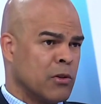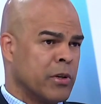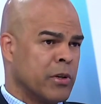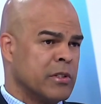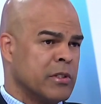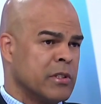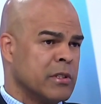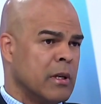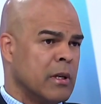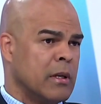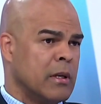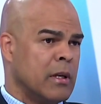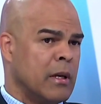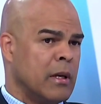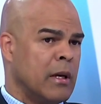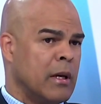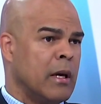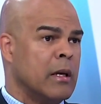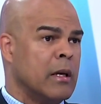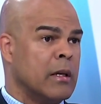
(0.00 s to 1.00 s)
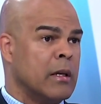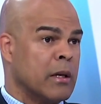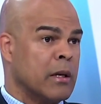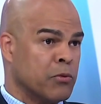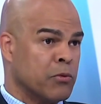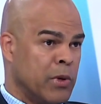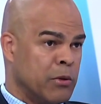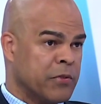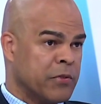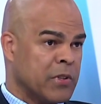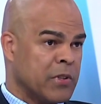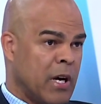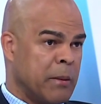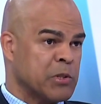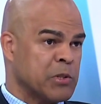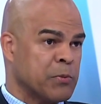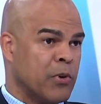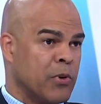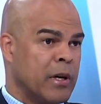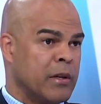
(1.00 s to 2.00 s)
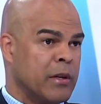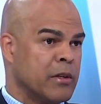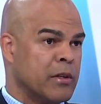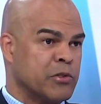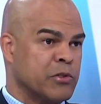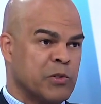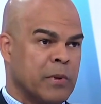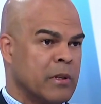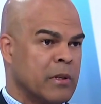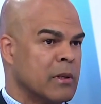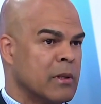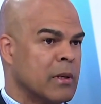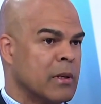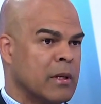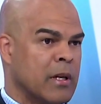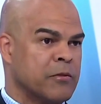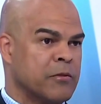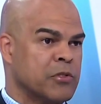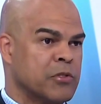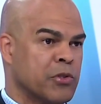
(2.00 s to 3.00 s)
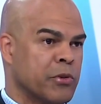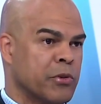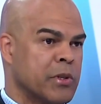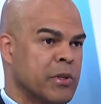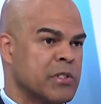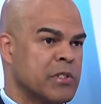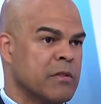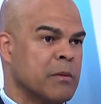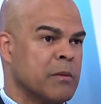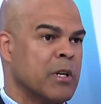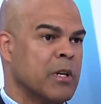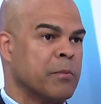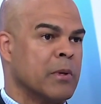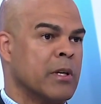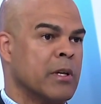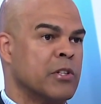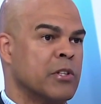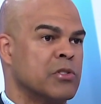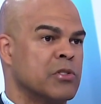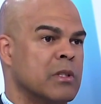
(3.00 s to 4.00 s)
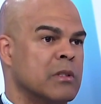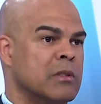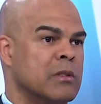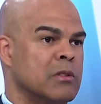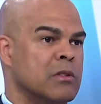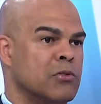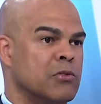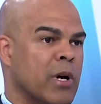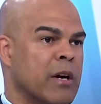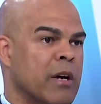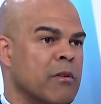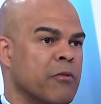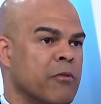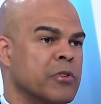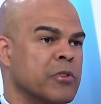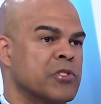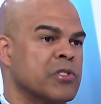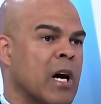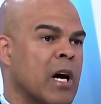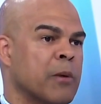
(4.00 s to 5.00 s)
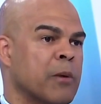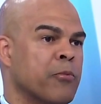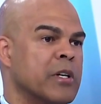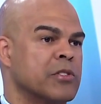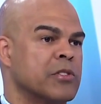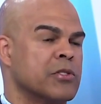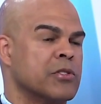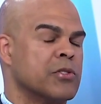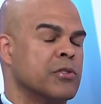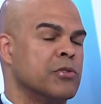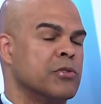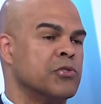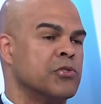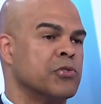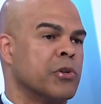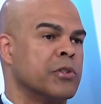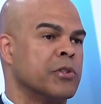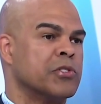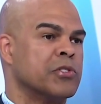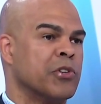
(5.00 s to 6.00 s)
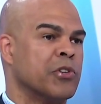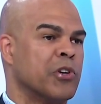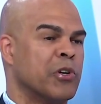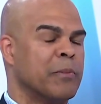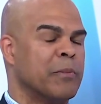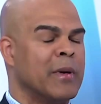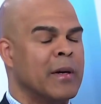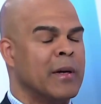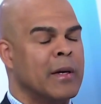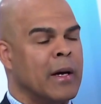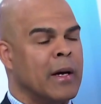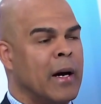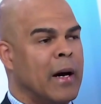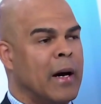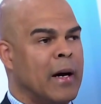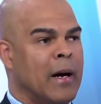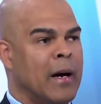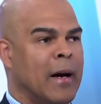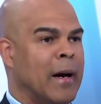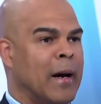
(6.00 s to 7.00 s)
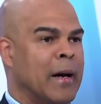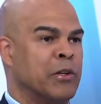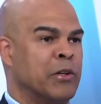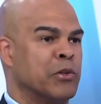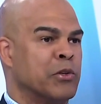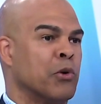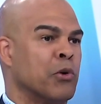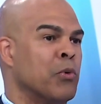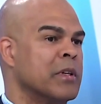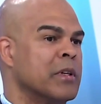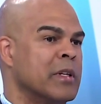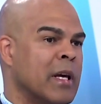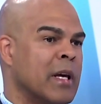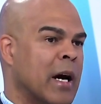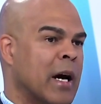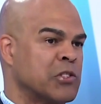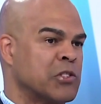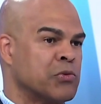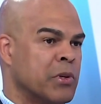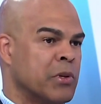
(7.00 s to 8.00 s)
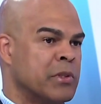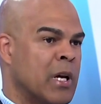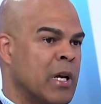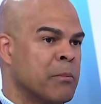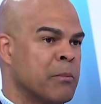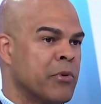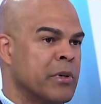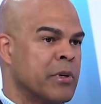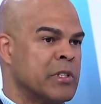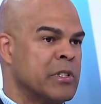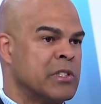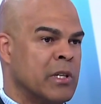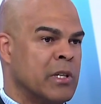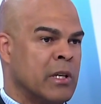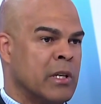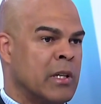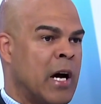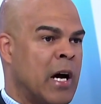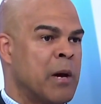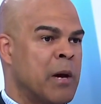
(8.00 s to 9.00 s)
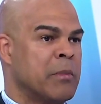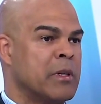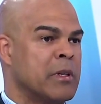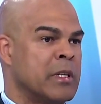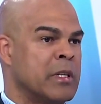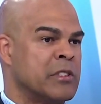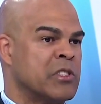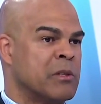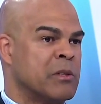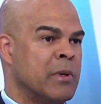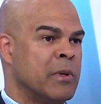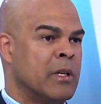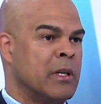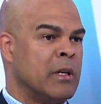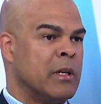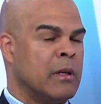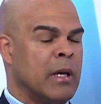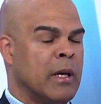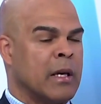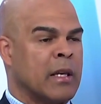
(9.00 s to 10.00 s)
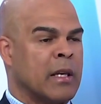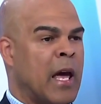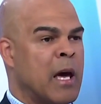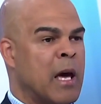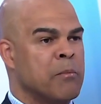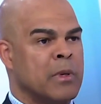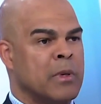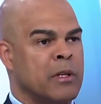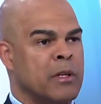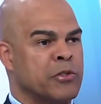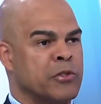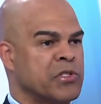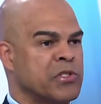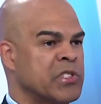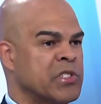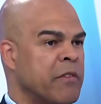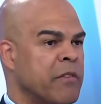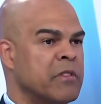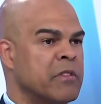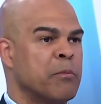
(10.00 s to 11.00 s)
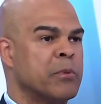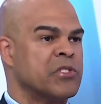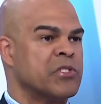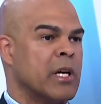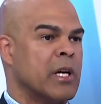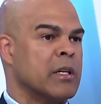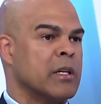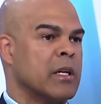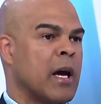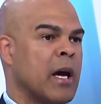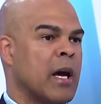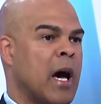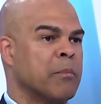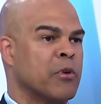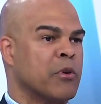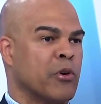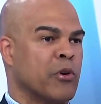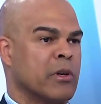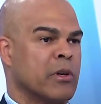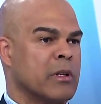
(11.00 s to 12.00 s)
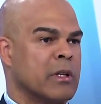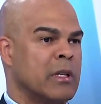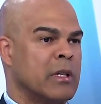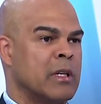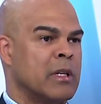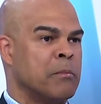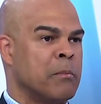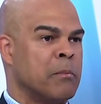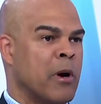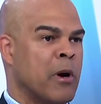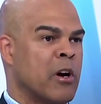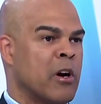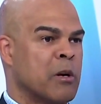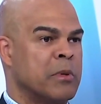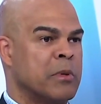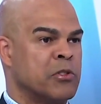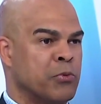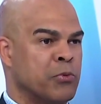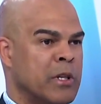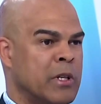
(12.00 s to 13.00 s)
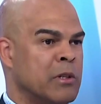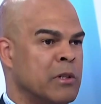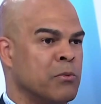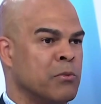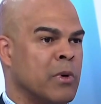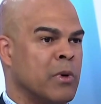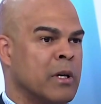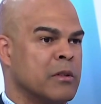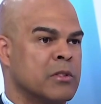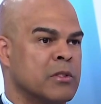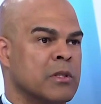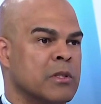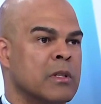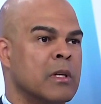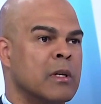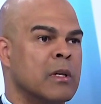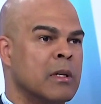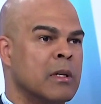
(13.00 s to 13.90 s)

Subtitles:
according to, and agreed with Tom's point, there's been enough stories of the manipulation in driving for stock prices too short term. I don't know what the actual number is. The alignment needs to be, it can't be, there's a 70% gap currently in Barrick between what